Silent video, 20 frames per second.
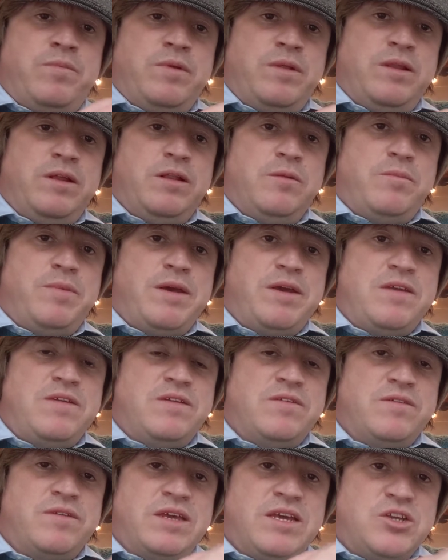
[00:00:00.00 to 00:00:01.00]
little piece
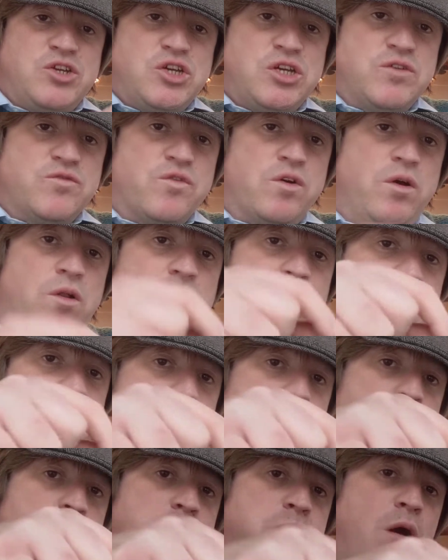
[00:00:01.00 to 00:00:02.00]
of kitchen roll, I
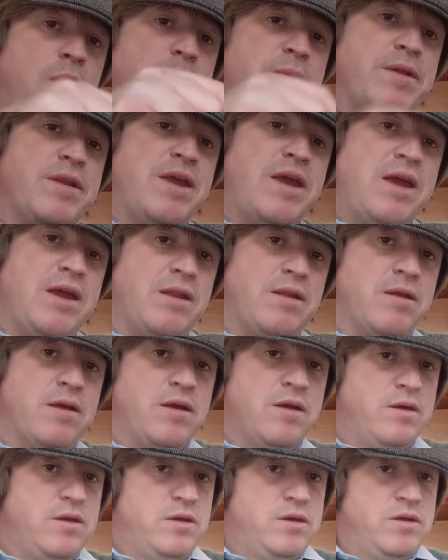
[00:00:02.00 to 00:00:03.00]
pop it in,
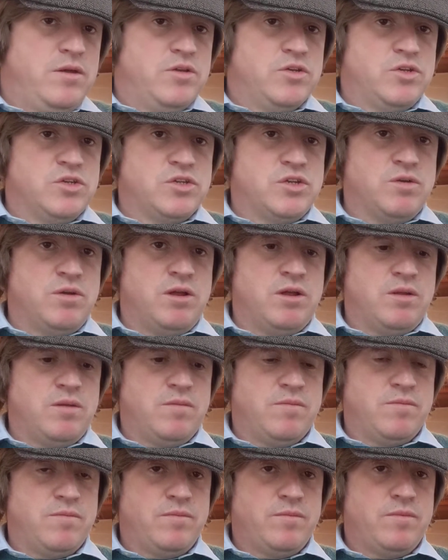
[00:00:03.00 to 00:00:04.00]
just
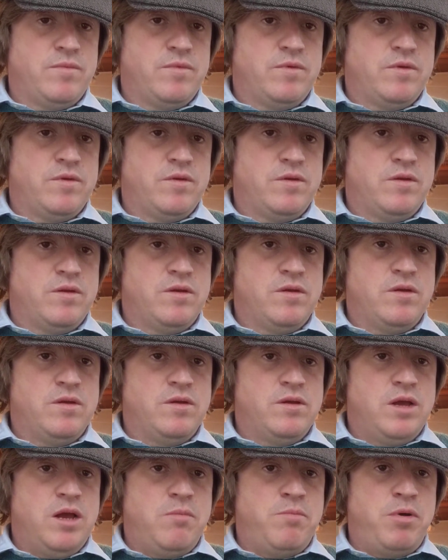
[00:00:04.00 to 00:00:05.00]

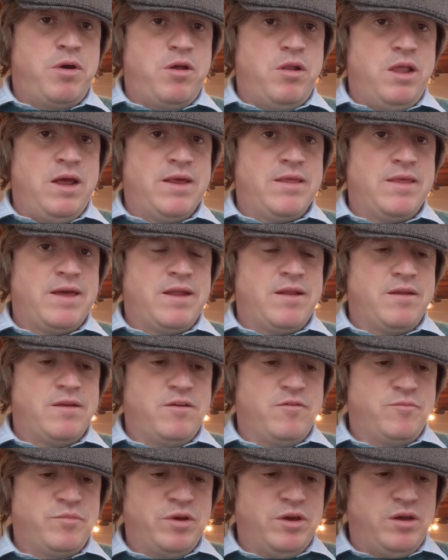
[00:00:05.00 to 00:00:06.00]
a pot like that
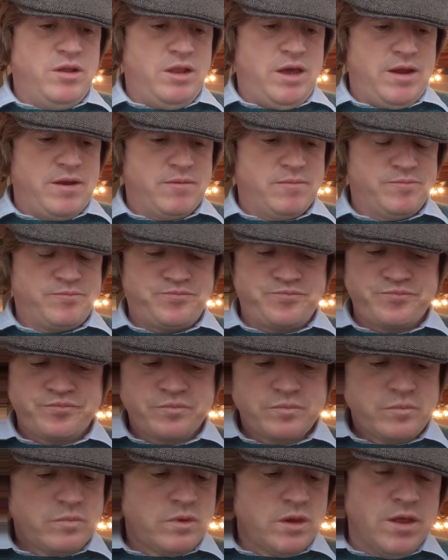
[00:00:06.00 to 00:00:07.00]
of perlite,
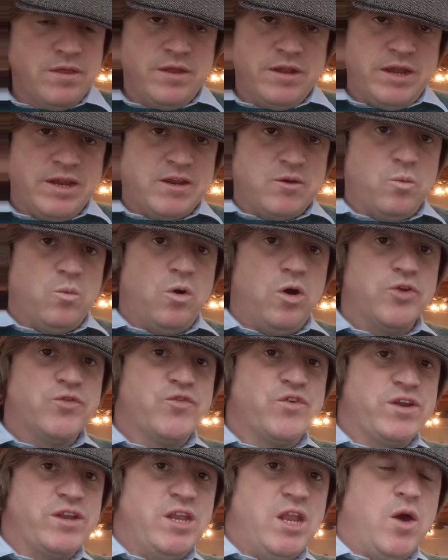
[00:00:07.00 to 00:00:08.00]
and then I can
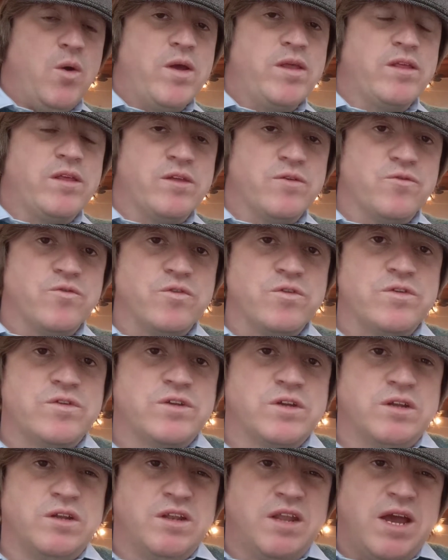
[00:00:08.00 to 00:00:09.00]
water it knowing that the root's
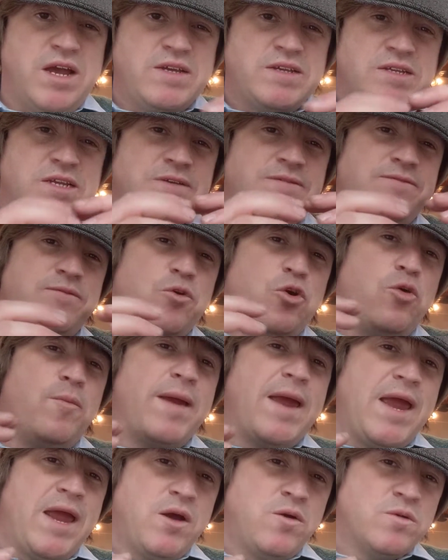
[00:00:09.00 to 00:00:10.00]
going to nicely form
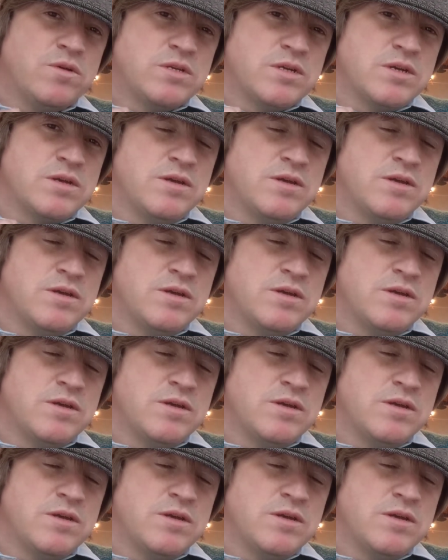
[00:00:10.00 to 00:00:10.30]
out.